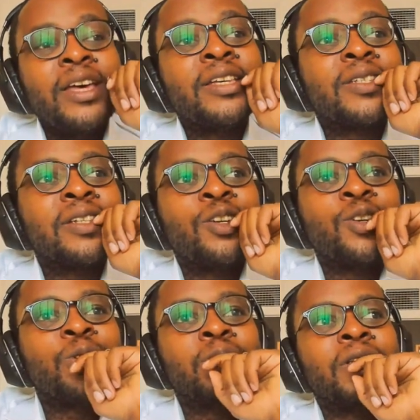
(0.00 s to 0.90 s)
is,
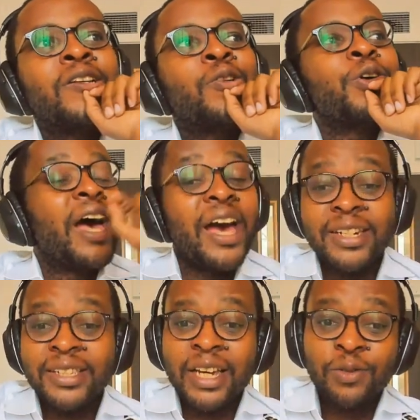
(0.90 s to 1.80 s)
with
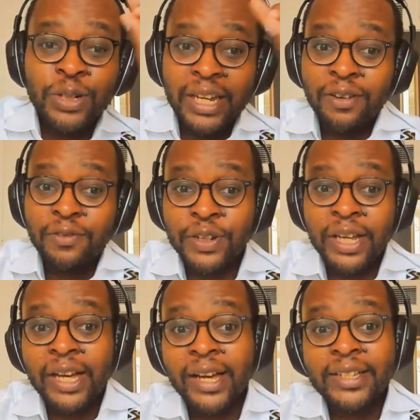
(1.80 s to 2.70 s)
hindsight, what I've
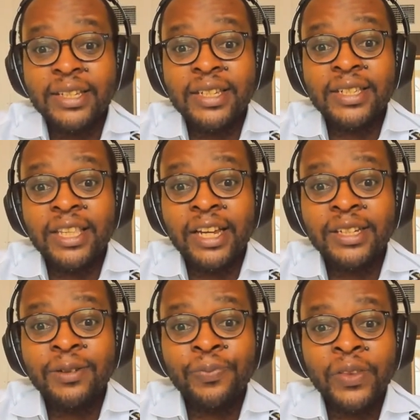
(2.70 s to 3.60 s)
realized is
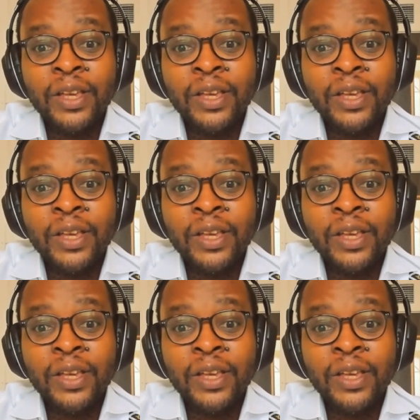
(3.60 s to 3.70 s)
that